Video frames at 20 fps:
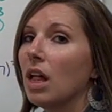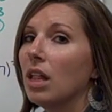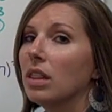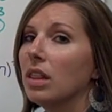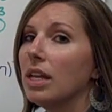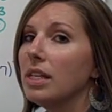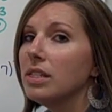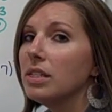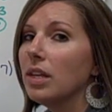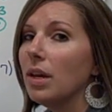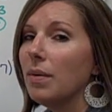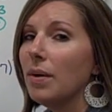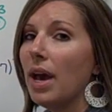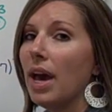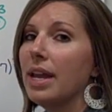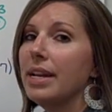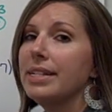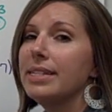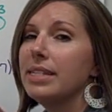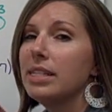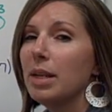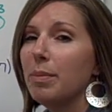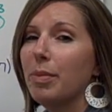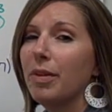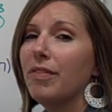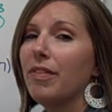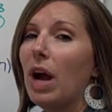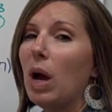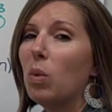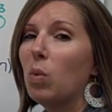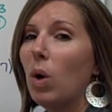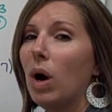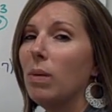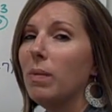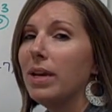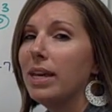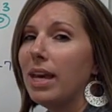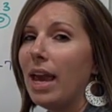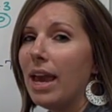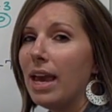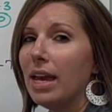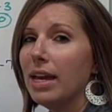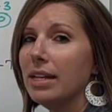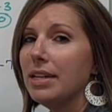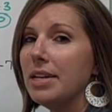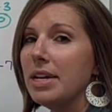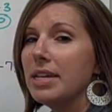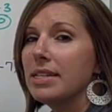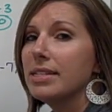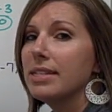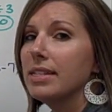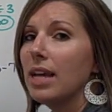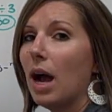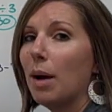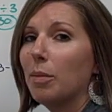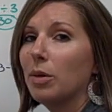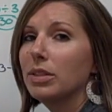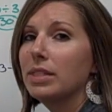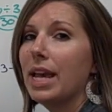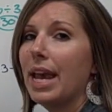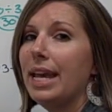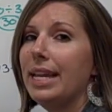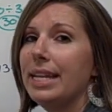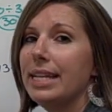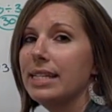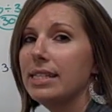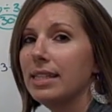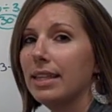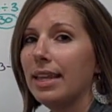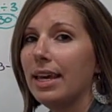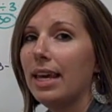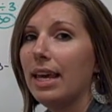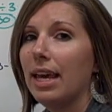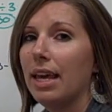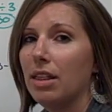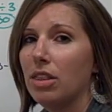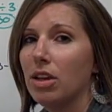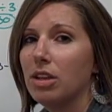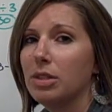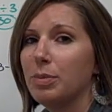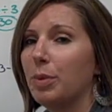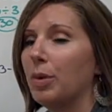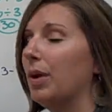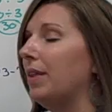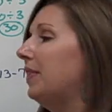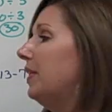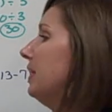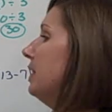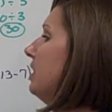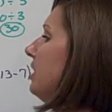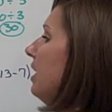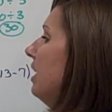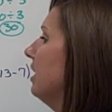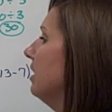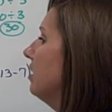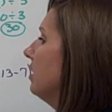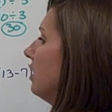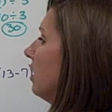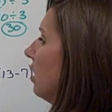Let's go ahead and simplify what we can simultaneously in those parentheses.